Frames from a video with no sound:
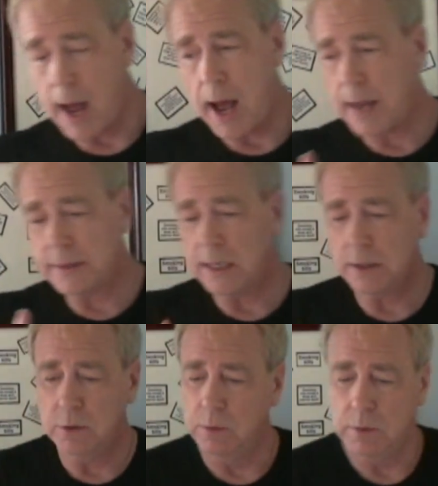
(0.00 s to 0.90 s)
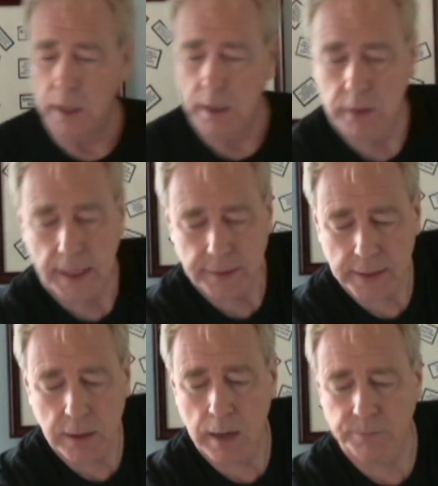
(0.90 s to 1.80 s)
I tell you, uh,
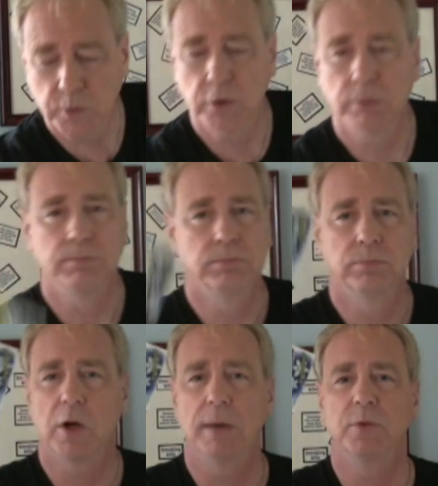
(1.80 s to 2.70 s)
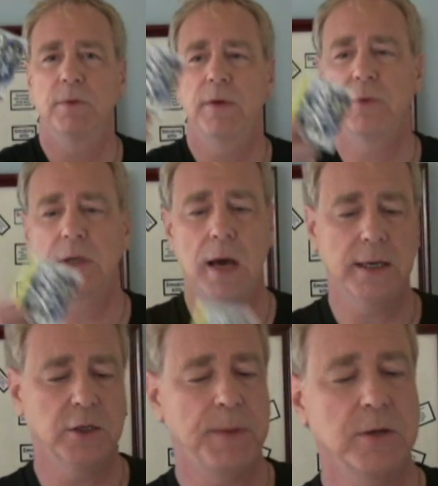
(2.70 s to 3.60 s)
and gums, gums of every
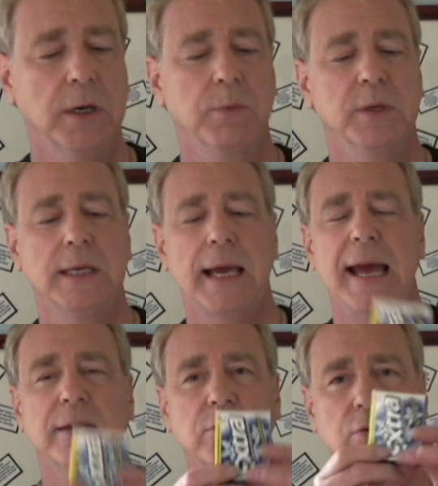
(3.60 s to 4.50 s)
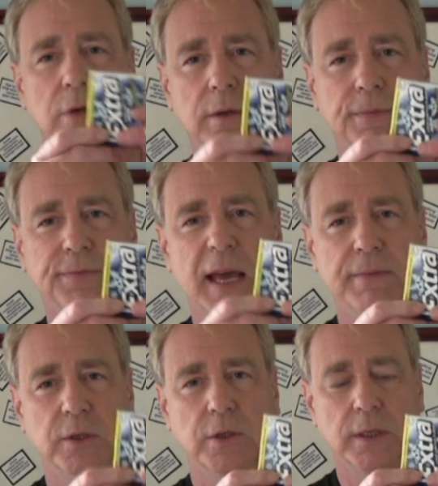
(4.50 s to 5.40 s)
kind, especially with the extra
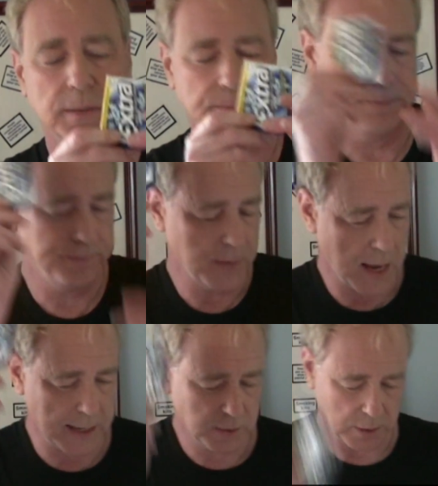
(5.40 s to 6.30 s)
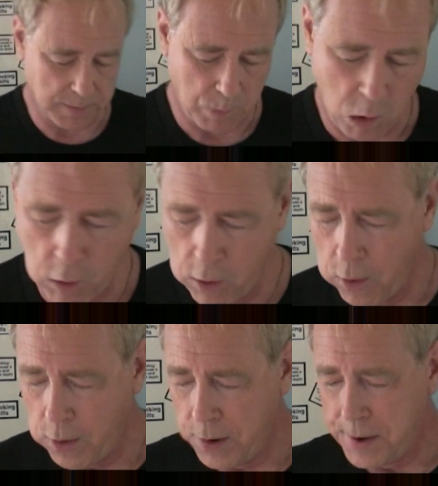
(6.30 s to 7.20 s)
flavors in them, excellent.
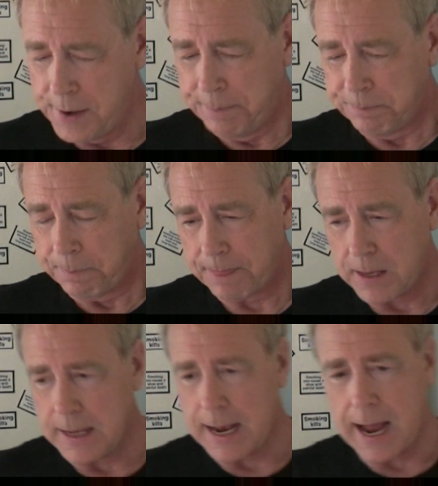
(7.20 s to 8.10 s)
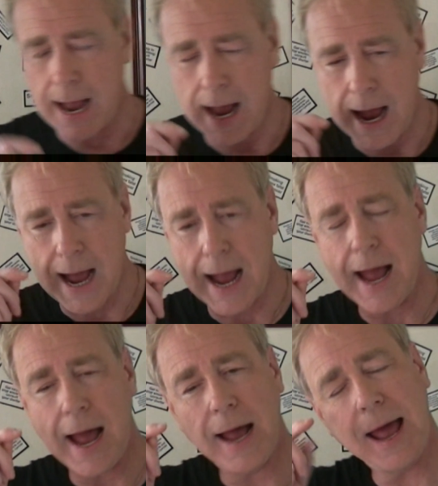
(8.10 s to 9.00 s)
I,
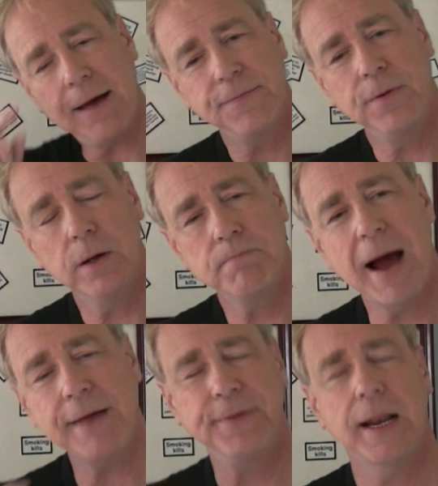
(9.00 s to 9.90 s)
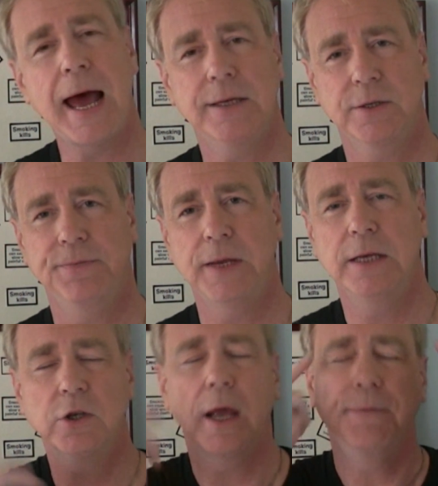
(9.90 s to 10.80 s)
I have my philosophy
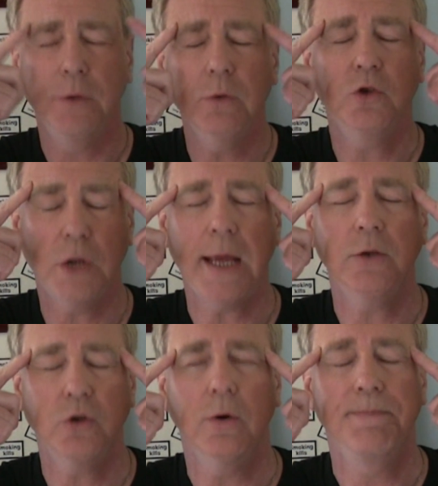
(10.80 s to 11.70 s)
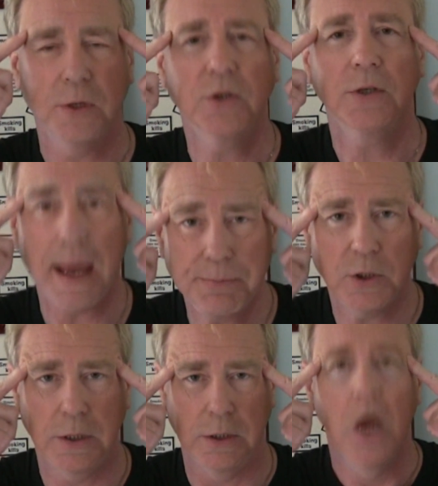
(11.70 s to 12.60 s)
is if you change your
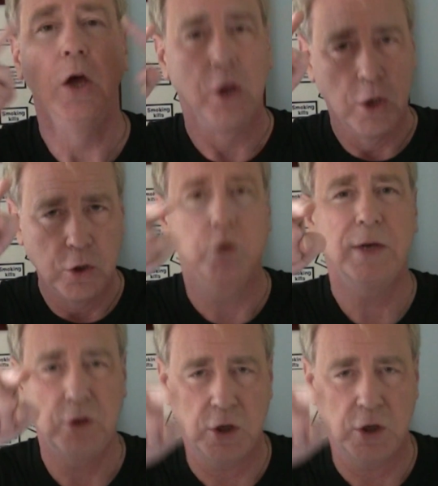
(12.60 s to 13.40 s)
perception, you can